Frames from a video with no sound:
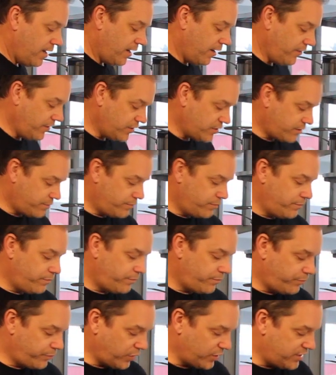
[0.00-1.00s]
Now
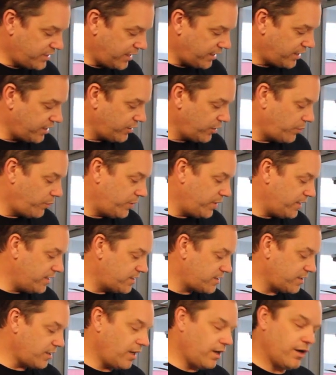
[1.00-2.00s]
this particular
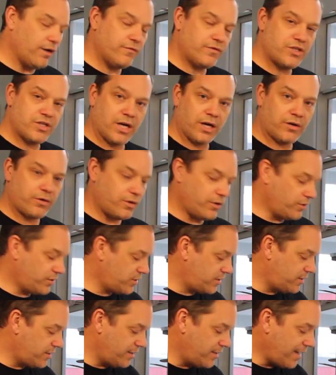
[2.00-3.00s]
piece of chuck
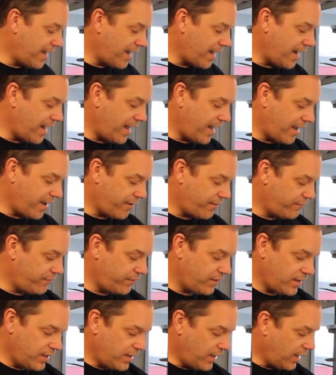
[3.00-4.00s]
roast did not
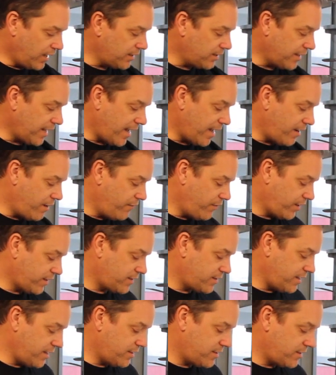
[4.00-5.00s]
have a lot of
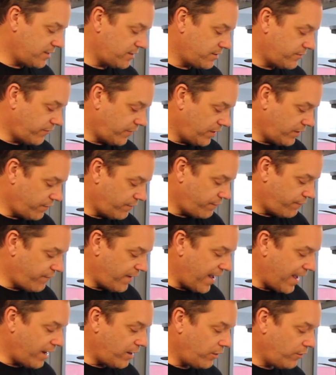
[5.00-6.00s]
excessive
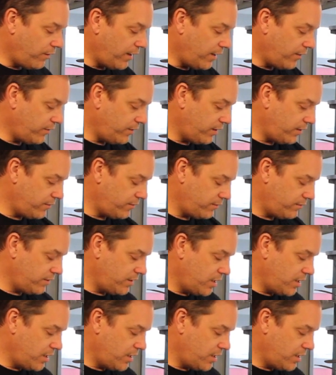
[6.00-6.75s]
fat around it.